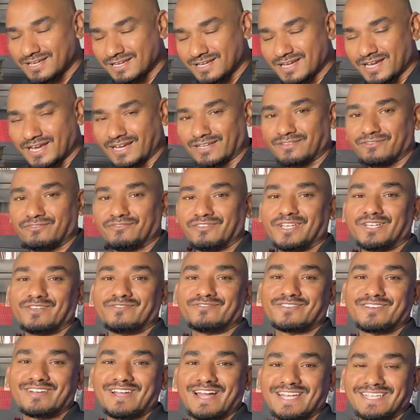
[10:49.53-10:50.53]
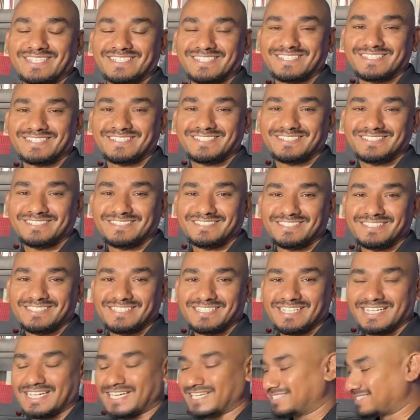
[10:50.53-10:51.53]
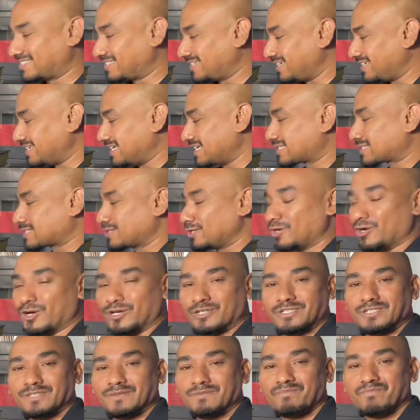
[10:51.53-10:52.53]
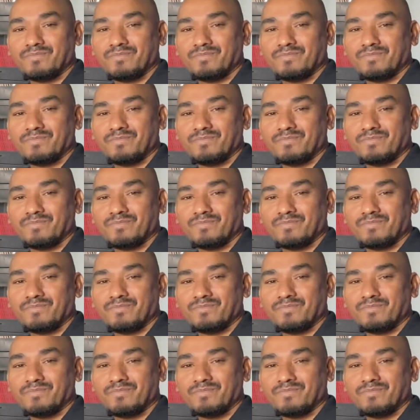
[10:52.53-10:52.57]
at the feet of Christ and say, yes, Lord,